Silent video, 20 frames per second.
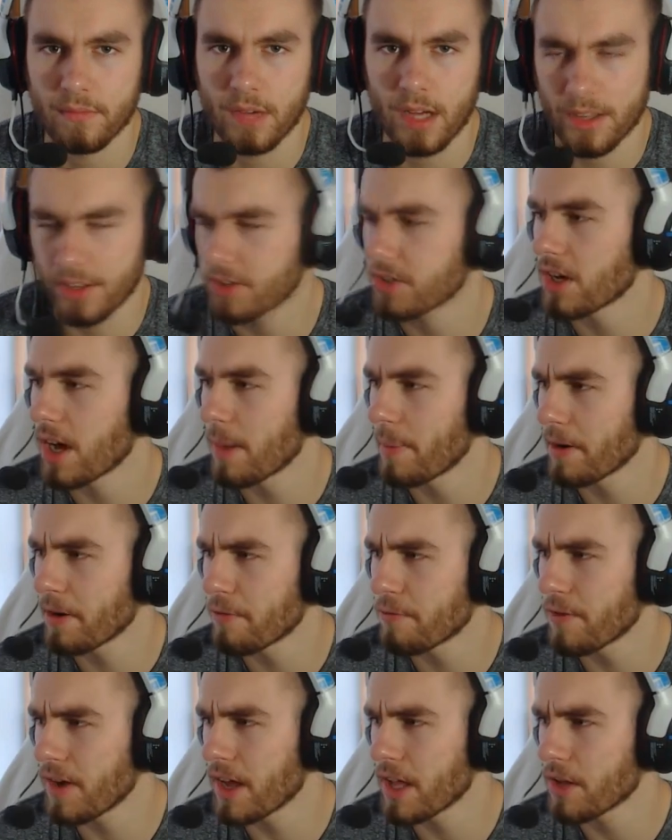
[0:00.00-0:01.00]
On the topic
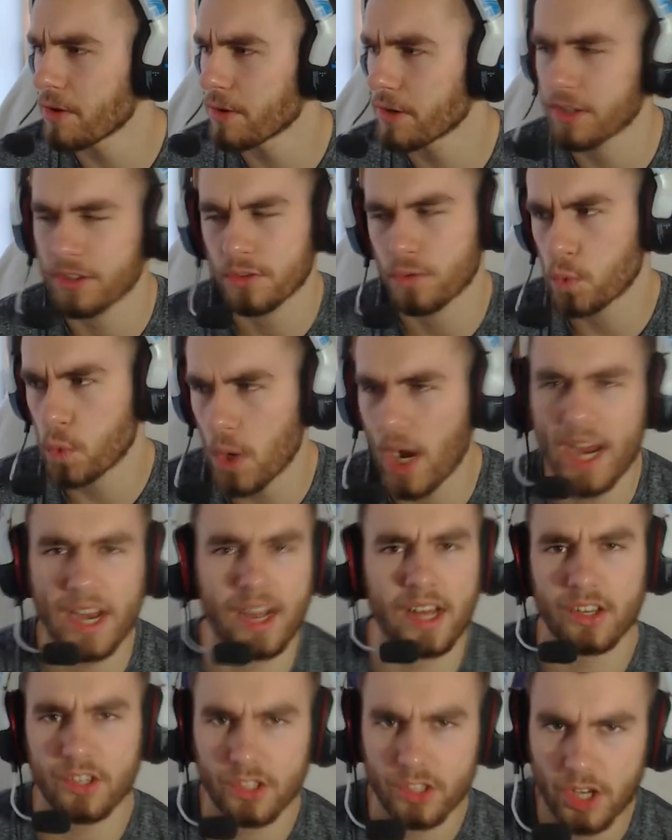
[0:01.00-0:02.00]
of followers, why
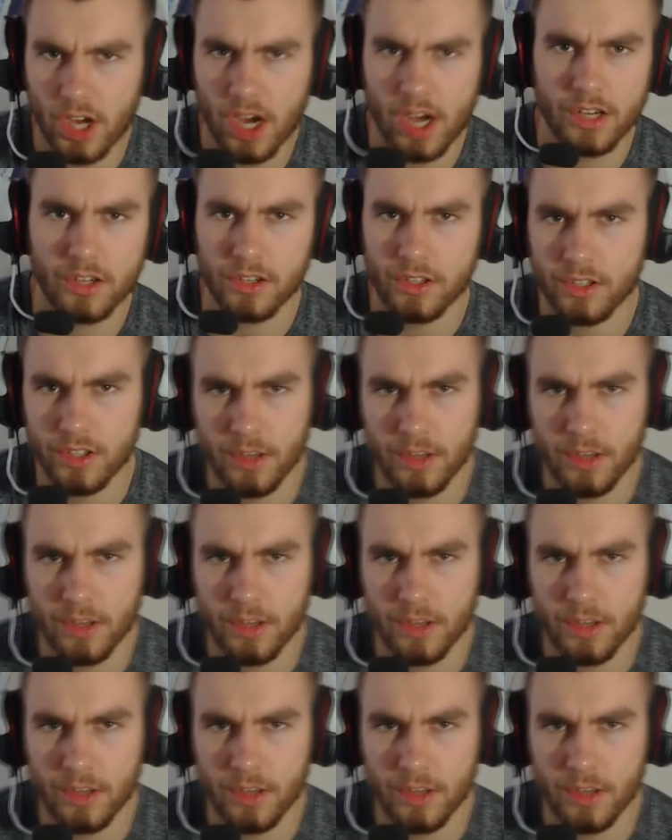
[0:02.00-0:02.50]
not just conjure